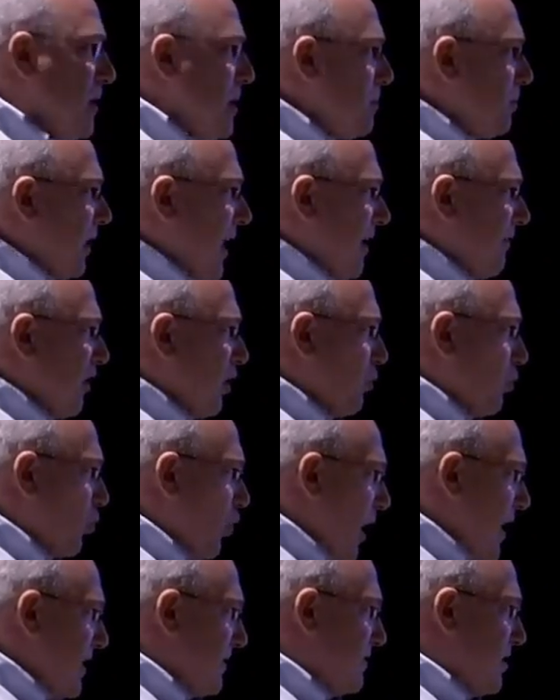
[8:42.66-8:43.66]
people have a
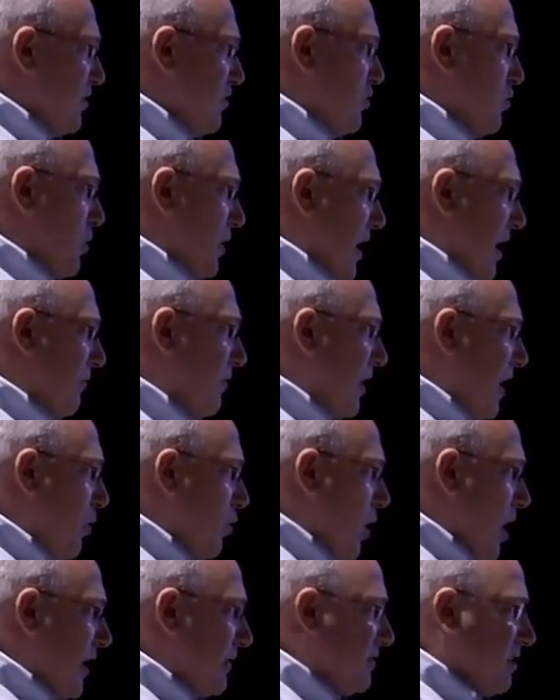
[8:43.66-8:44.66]
right to do whatever they
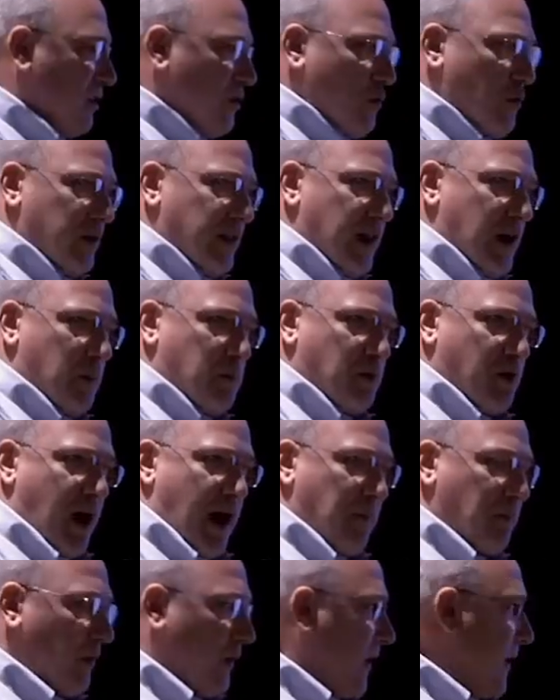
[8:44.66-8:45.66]
want to do with their
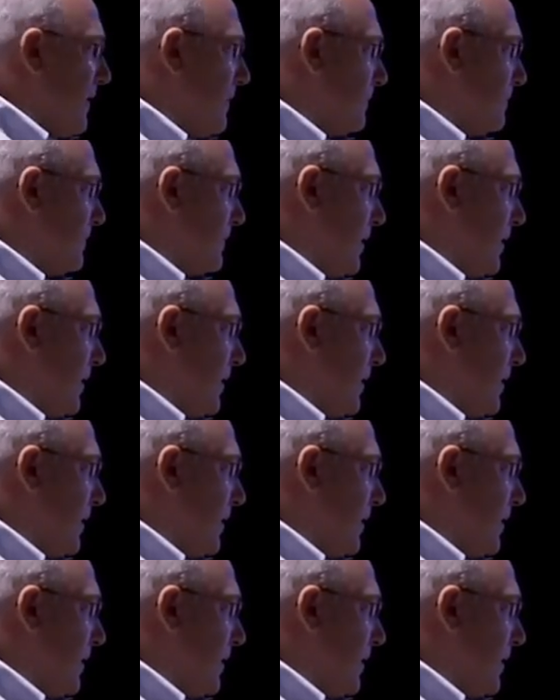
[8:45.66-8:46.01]
property.